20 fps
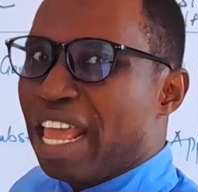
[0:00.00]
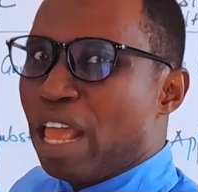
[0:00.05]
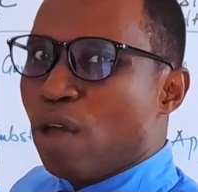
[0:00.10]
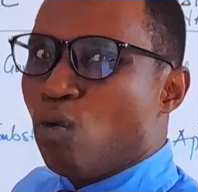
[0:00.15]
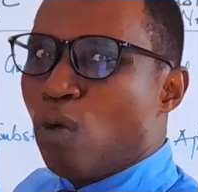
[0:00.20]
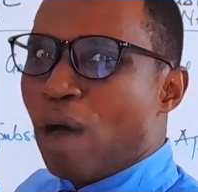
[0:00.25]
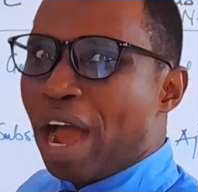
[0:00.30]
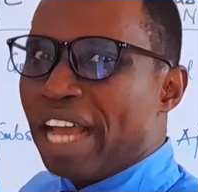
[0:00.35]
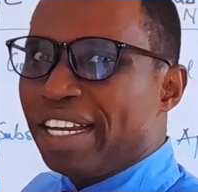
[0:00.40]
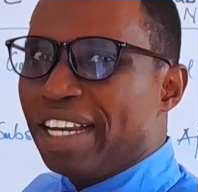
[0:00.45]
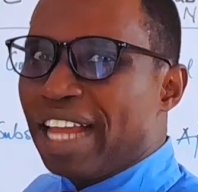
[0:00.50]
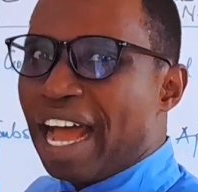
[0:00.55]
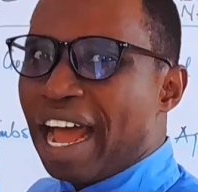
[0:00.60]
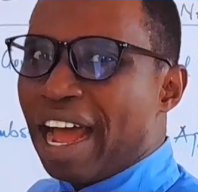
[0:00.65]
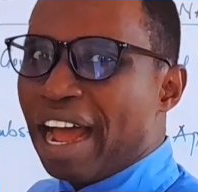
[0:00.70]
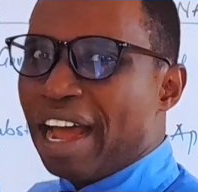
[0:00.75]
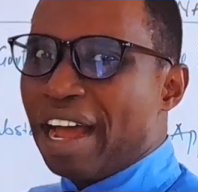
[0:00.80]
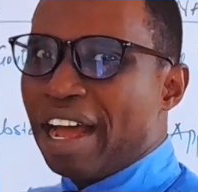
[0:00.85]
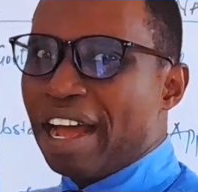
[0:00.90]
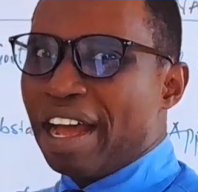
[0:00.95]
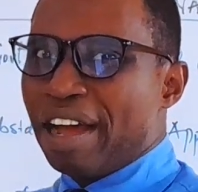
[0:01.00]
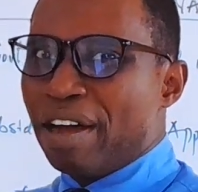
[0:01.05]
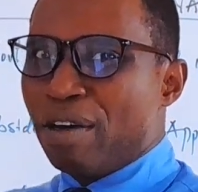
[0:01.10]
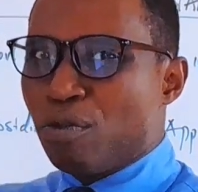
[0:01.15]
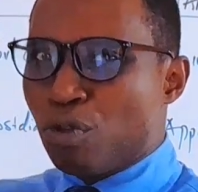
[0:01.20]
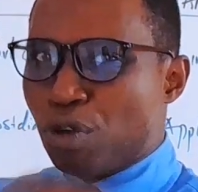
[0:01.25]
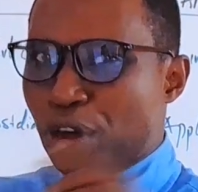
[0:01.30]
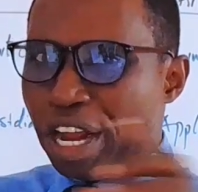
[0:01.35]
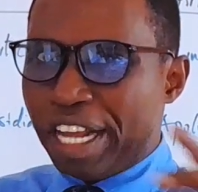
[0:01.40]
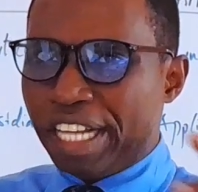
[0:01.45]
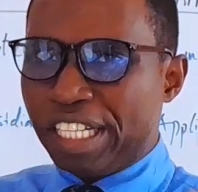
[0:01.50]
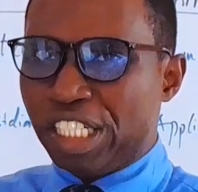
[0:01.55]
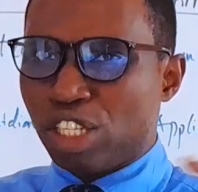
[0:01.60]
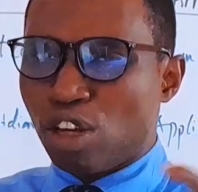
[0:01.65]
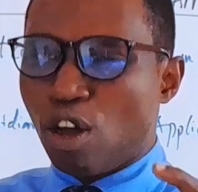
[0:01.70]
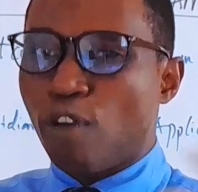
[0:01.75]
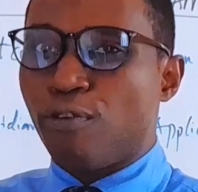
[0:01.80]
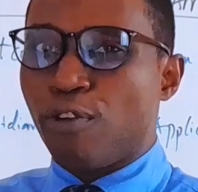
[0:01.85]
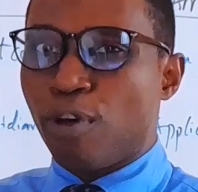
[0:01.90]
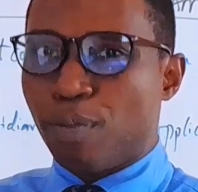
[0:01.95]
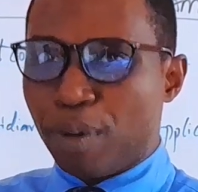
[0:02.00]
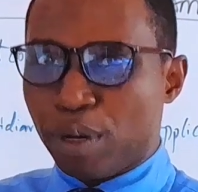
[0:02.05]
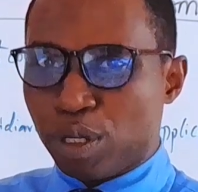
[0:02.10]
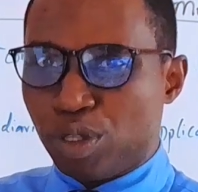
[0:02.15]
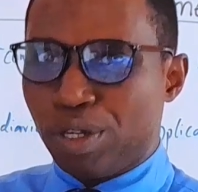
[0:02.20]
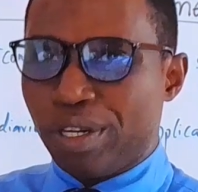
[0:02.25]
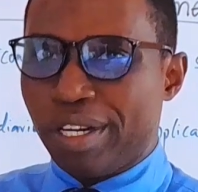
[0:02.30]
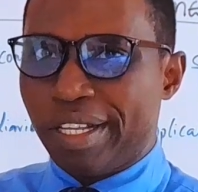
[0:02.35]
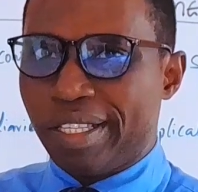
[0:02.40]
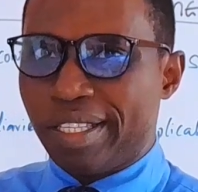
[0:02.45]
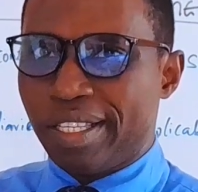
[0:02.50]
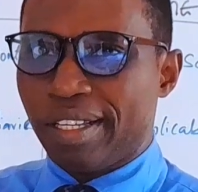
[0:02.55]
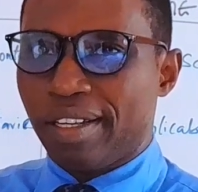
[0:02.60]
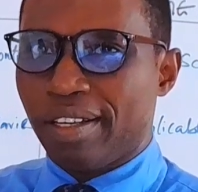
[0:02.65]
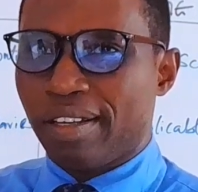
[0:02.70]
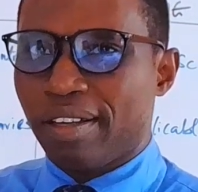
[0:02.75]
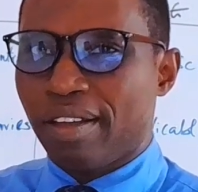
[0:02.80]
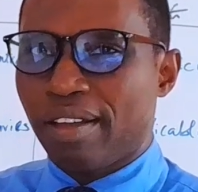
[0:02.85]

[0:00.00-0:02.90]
a wider range of opportunity.